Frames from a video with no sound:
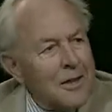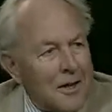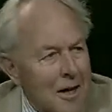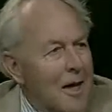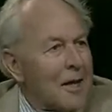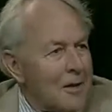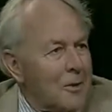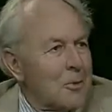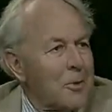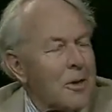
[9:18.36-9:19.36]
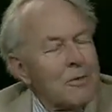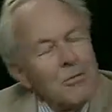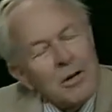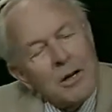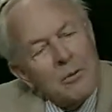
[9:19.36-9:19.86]
The Kali Yuga. And
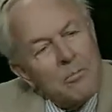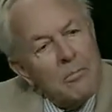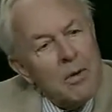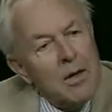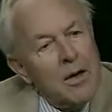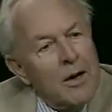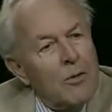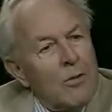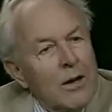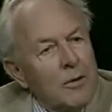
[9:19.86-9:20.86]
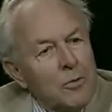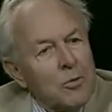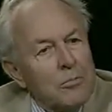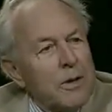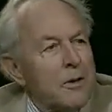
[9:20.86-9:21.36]
we'll come around to
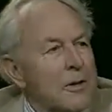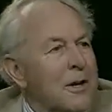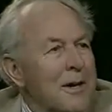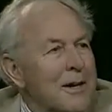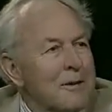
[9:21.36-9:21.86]
a better time.